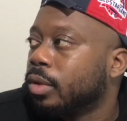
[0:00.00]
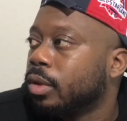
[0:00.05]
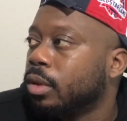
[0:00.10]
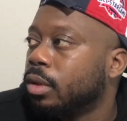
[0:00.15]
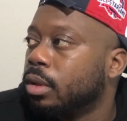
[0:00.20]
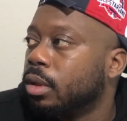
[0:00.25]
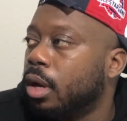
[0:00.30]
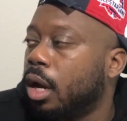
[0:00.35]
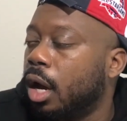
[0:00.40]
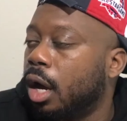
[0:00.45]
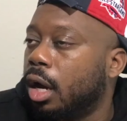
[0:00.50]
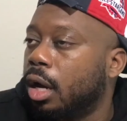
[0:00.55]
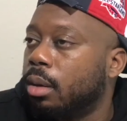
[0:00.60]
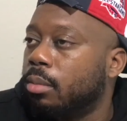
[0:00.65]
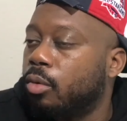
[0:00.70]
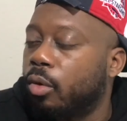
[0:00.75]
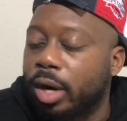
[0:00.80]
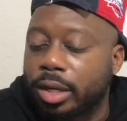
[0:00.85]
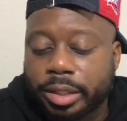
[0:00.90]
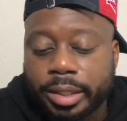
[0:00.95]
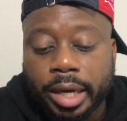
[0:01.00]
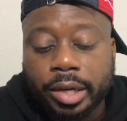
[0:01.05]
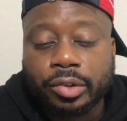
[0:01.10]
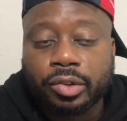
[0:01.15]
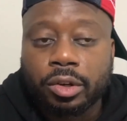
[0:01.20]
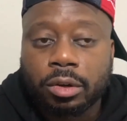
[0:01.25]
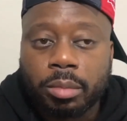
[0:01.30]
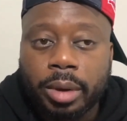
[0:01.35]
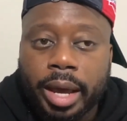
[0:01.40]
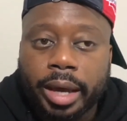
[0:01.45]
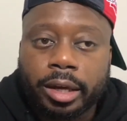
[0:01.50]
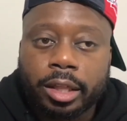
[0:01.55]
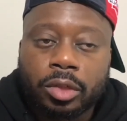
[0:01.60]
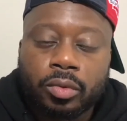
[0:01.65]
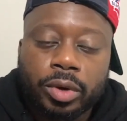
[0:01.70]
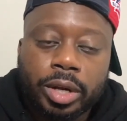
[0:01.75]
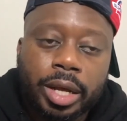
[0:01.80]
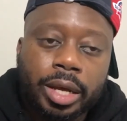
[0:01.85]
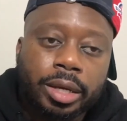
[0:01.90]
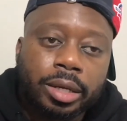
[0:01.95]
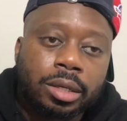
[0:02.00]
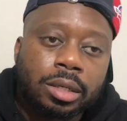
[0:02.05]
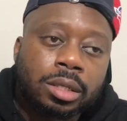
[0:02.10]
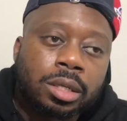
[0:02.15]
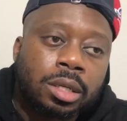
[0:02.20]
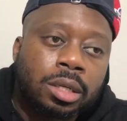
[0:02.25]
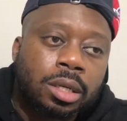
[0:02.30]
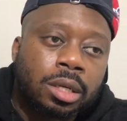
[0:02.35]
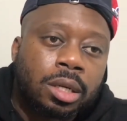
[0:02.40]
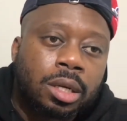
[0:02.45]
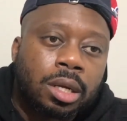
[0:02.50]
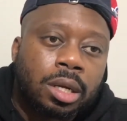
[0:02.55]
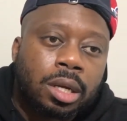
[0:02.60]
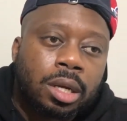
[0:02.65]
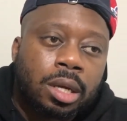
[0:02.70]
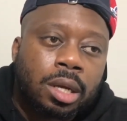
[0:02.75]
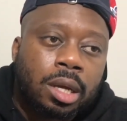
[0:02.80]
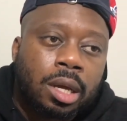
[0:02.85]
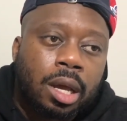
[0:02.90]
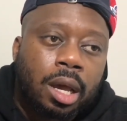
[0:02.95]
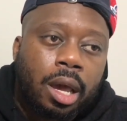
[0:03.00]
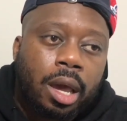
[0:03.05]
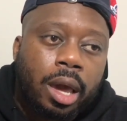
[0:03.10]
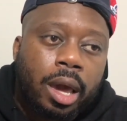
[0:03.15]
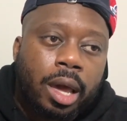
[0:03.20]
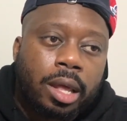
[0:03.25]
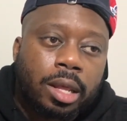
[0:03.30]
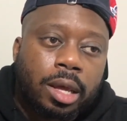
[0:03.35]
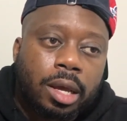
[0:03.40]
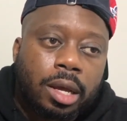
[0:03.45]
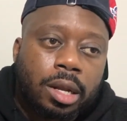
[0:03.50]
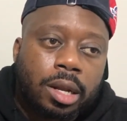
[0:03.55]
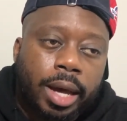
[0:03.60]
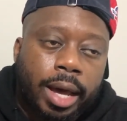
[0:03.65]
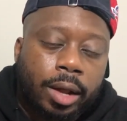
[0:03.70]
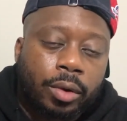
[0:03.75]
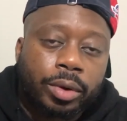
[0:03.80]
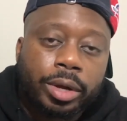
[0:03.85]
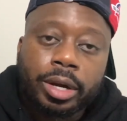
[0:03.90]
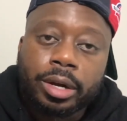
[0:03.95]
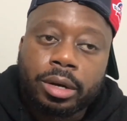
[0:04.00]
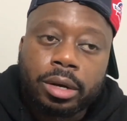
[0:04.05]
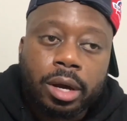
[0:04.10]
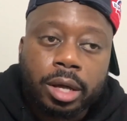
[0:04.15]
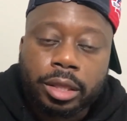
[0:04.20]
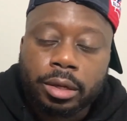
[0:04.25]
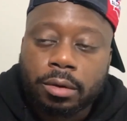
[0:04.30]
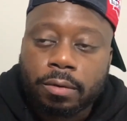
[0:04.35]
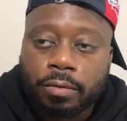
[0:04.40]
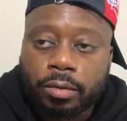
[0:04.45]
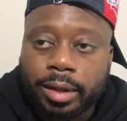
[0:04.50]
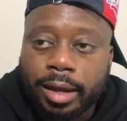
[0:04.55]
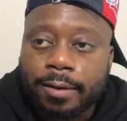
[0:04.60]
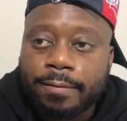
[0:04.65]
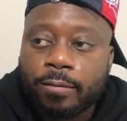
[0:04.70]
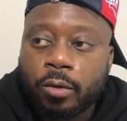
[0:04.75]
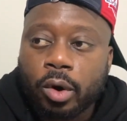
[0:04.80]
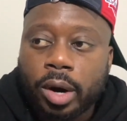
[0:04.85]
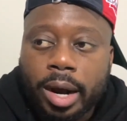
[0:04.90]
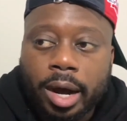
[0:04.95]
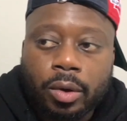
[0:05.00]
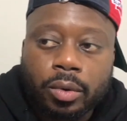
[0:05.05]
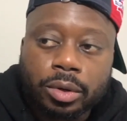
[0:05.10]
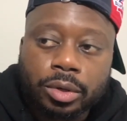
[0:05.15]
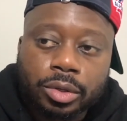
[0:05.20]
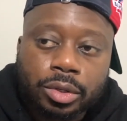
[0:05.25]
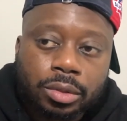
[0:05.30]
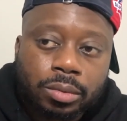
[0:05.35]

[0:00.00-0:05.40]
or I text her back in 3 days, and then I don't hear nothing for like 4 hours.